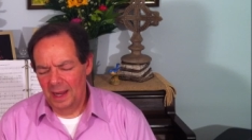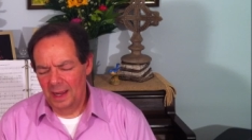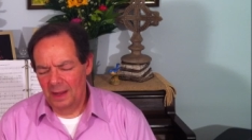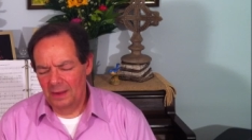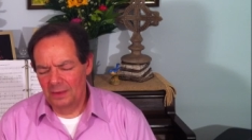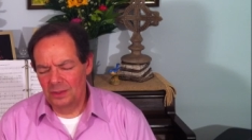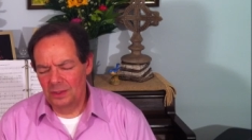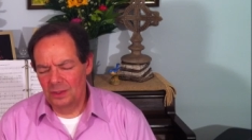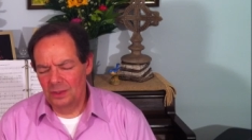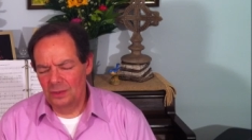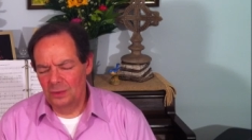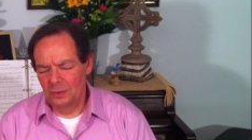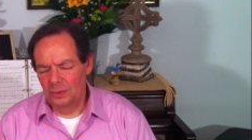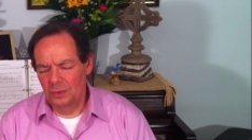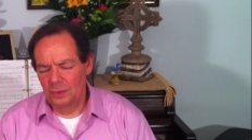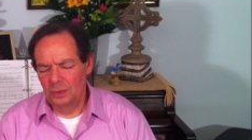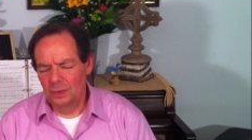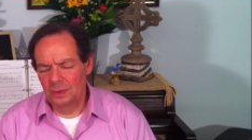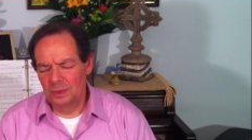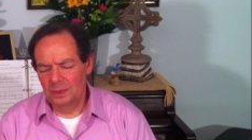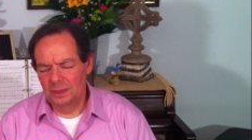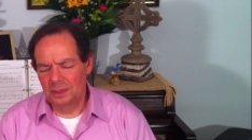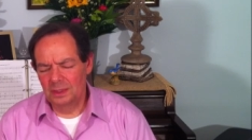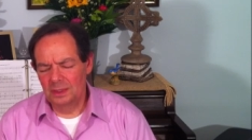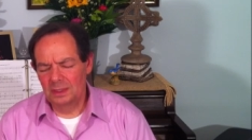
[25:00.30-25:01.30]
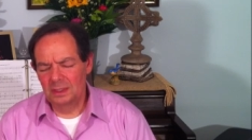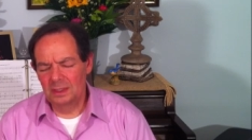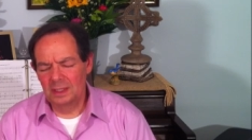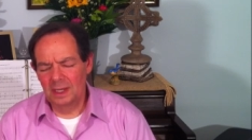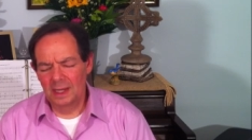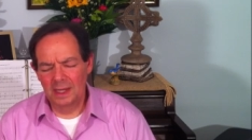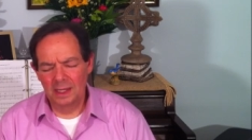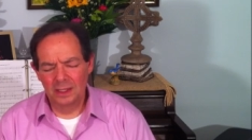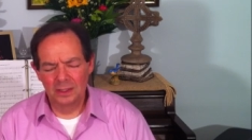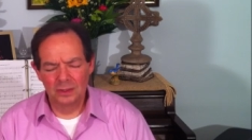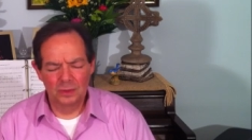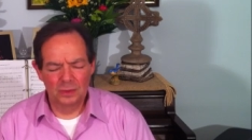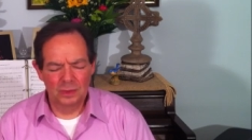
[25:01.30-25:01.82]
how you
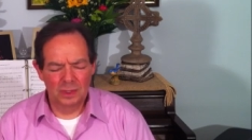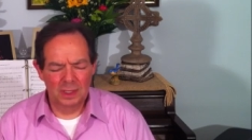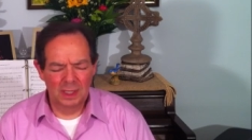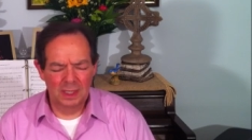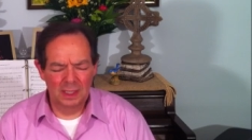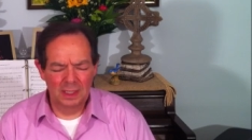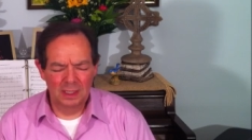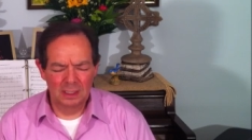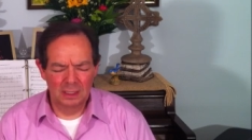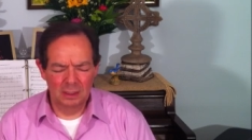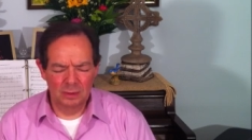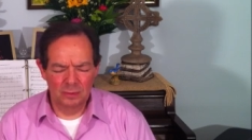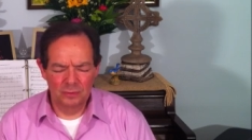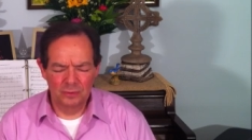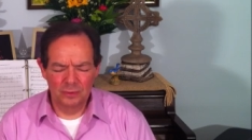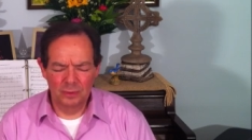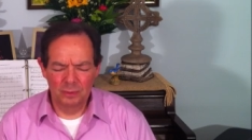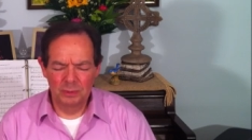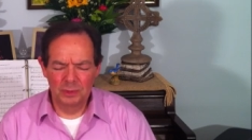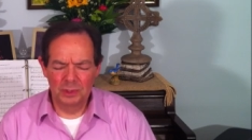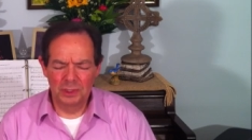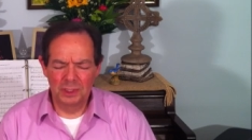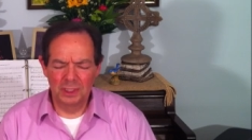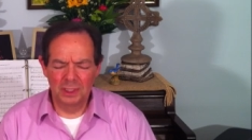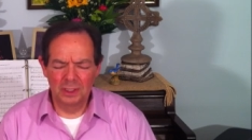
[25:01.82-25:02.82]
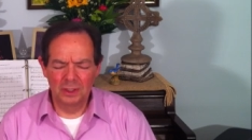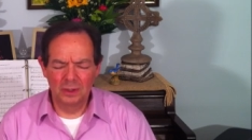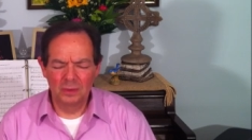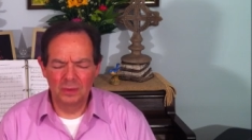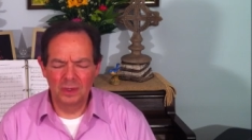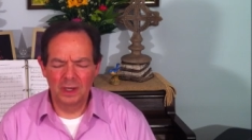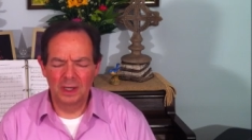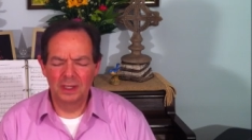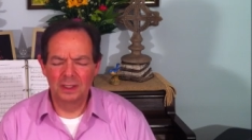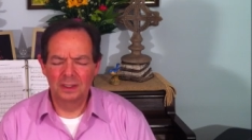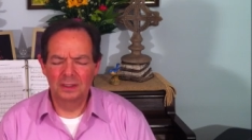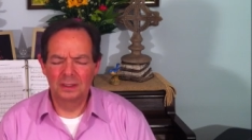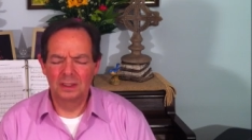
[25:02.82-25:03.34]
sustain your kingdom from
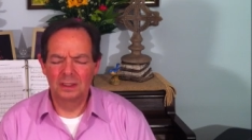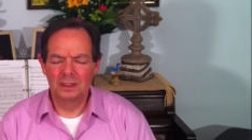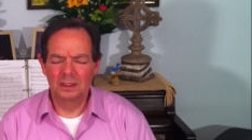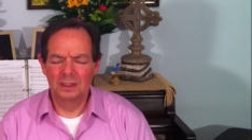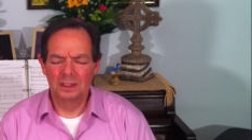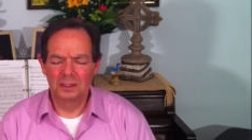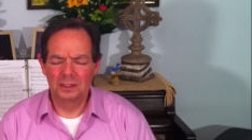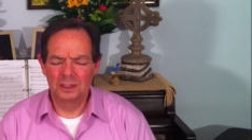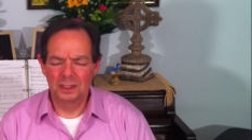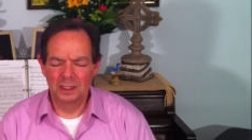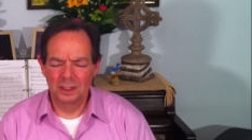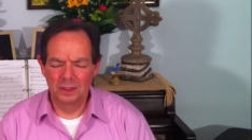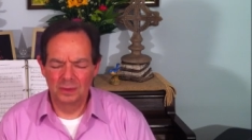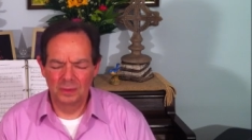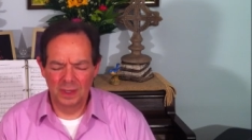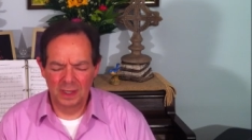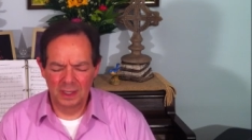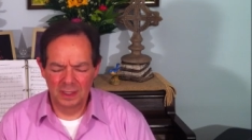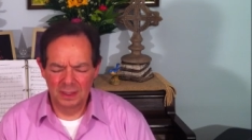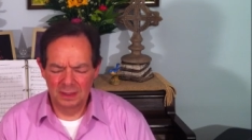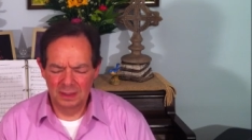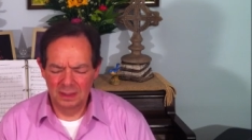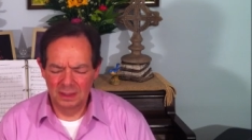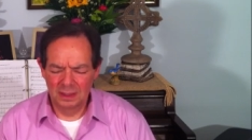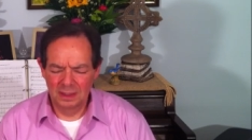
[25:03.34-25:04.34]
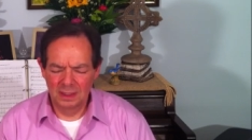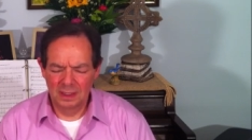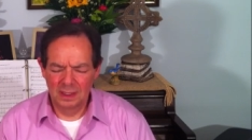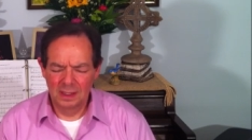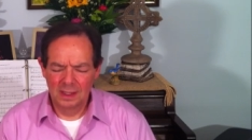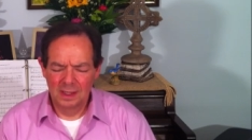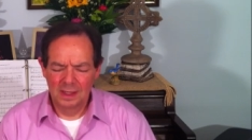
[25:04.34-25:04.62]
generation to generation.